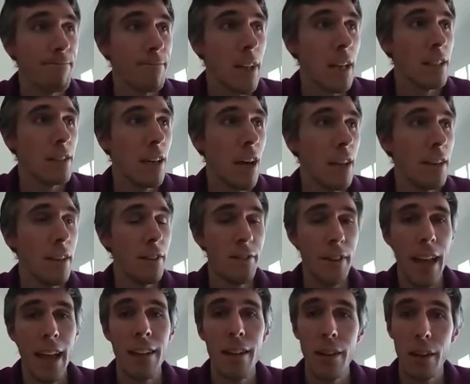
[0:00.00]
and to
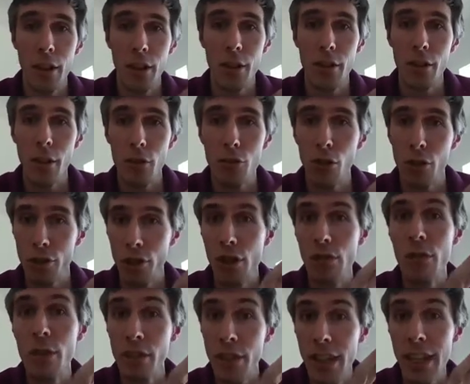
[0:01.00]
understand the
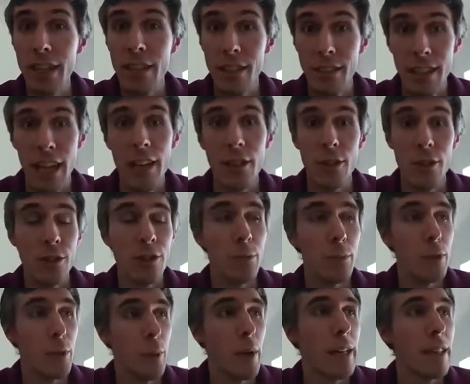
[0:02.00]
crossovers, the intersections
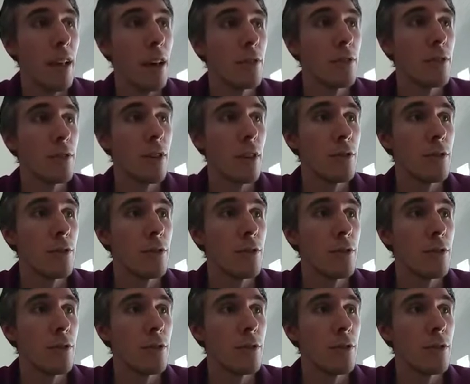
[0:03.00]
between those.